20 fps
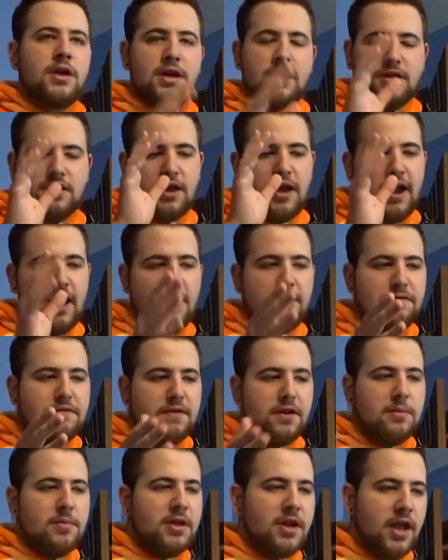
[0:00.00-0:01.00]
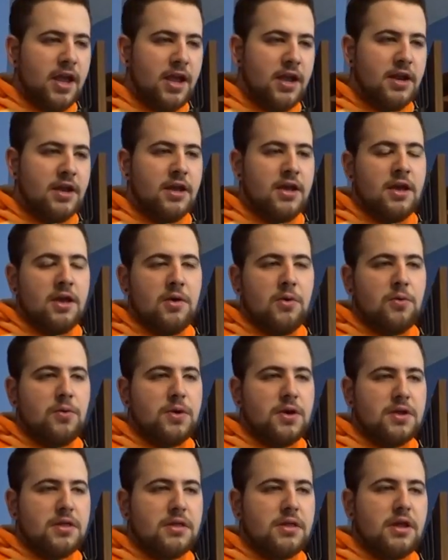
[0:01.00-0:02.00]
It's half lemonade
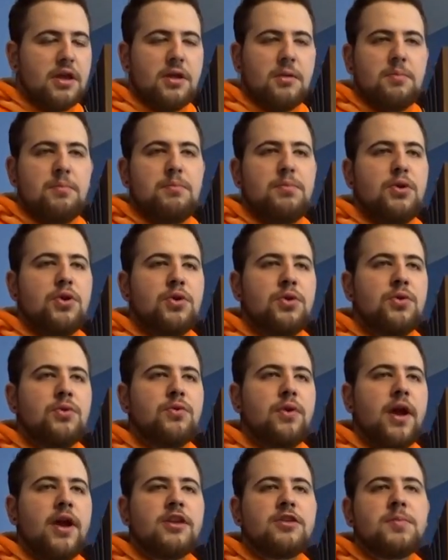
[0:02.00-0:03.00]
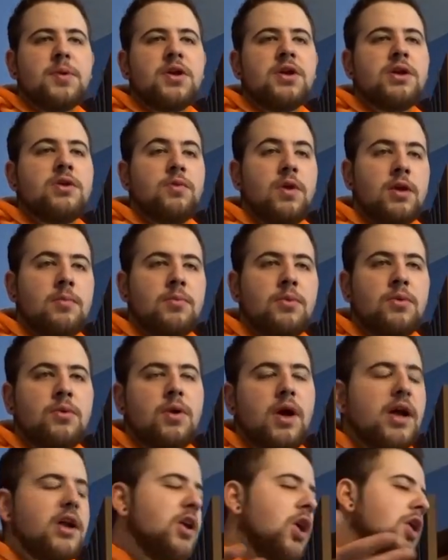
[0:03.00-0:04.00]
with like blue raspberry Red Bull.
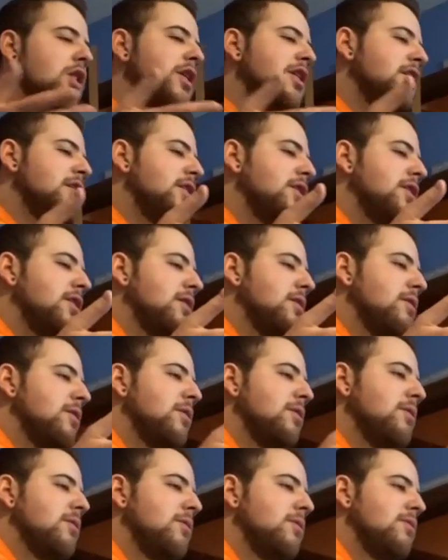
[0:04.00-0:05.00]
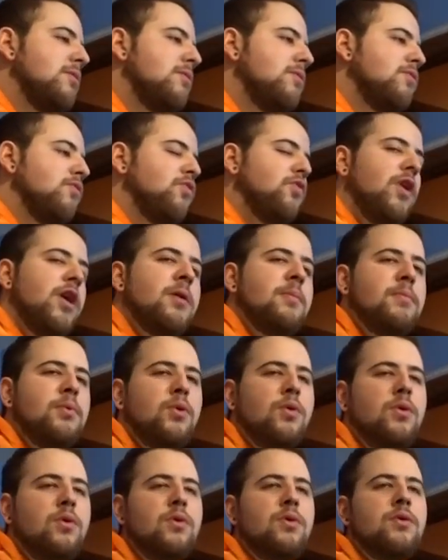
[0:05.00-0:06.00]
I call it Red
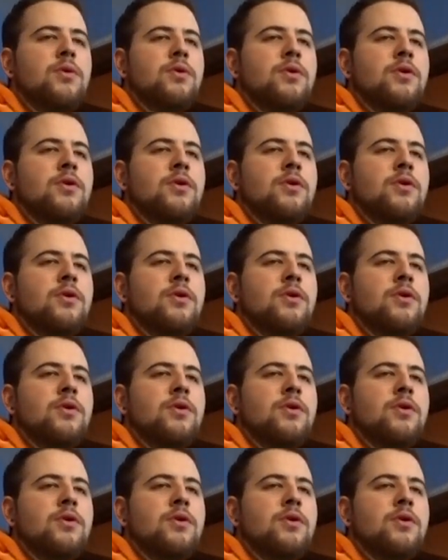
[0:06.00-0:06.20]
Bull.